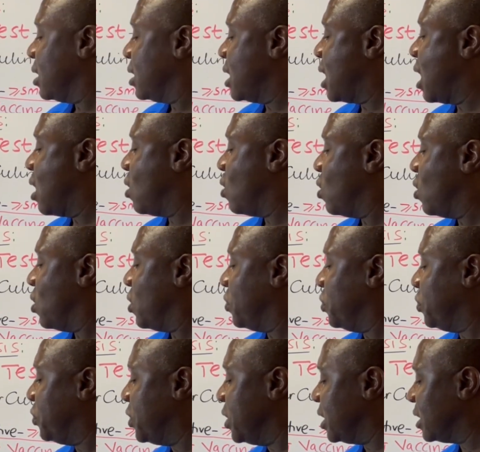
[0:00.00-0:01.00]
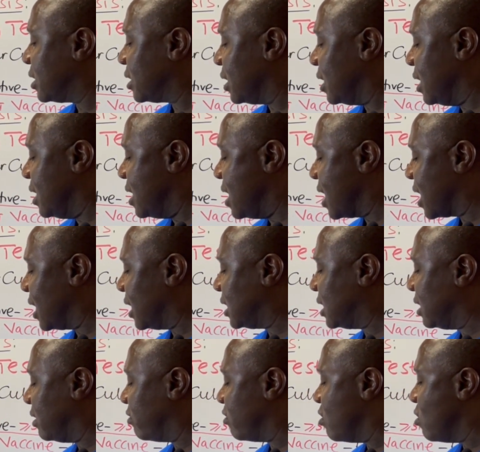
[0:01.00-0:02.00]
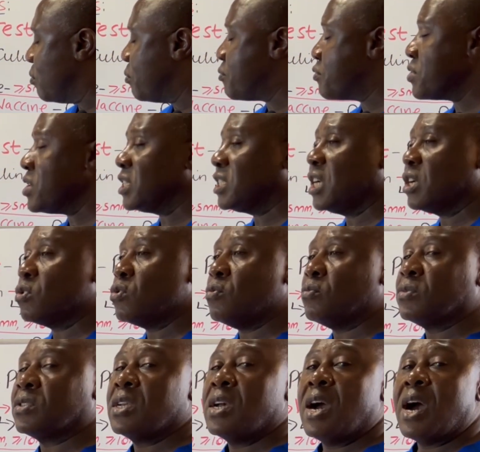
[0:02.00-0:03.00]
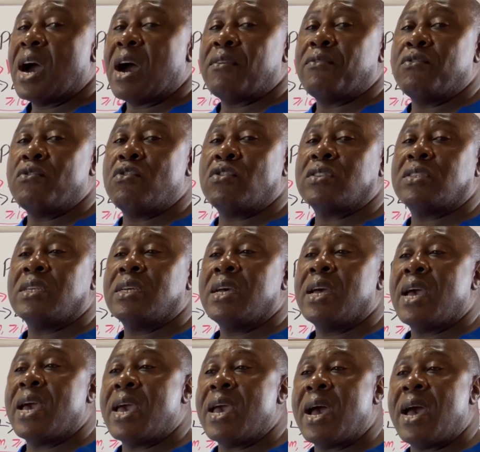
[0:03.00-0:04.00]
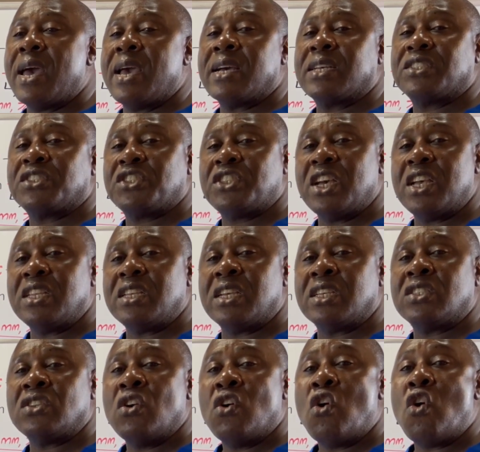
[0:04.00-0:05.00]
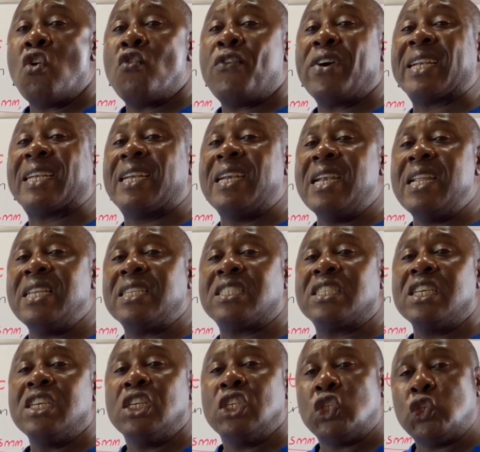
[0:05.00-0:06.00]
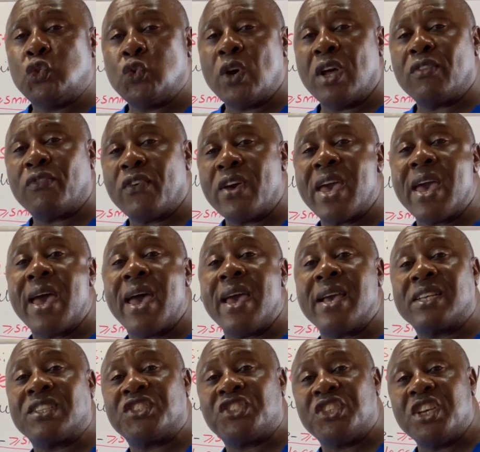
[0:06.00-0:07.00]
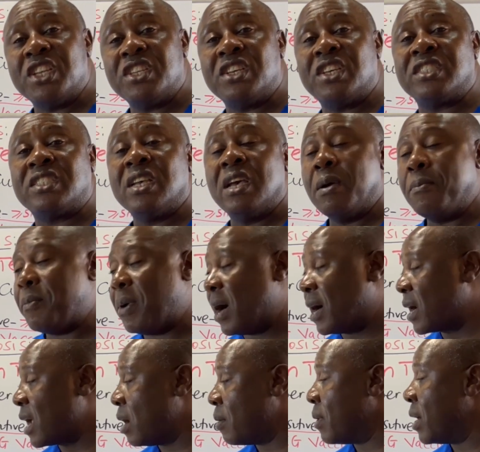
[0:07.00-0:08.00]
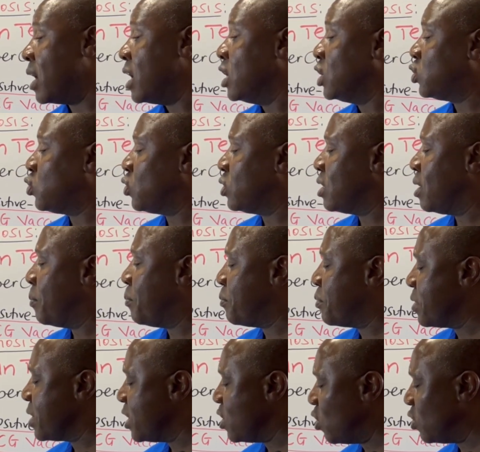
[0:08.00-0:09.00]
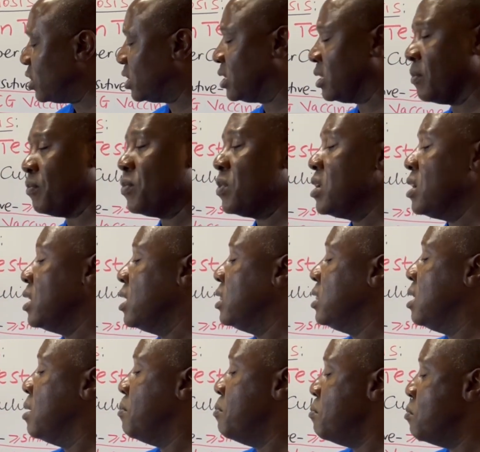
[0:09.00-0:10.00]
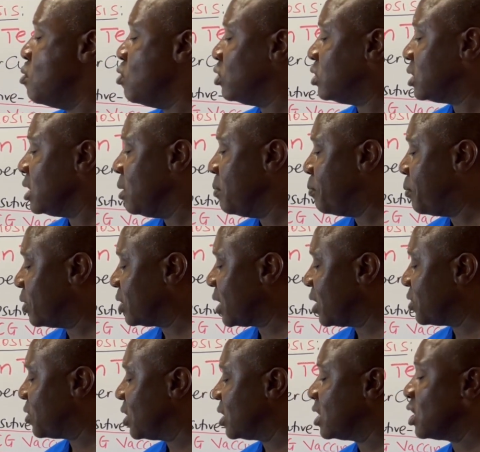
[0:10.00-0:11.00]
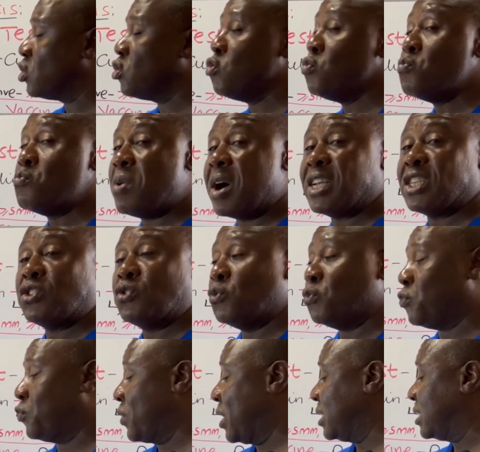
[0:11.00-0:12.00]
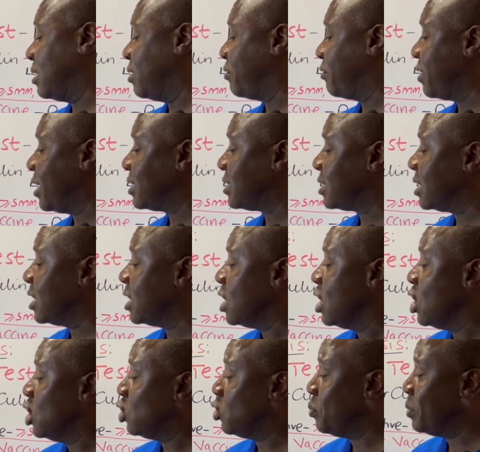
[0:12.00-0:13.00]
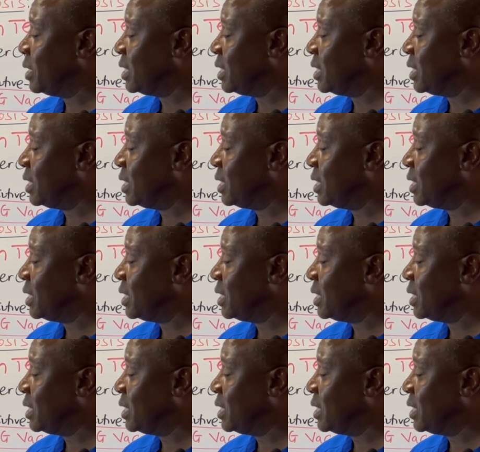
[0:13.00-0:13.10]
Now, these negative pressure rooms have got air exchanges of at least 12 air exchanges per hour. So the priority, the most important thing that you must do first, the first thing to be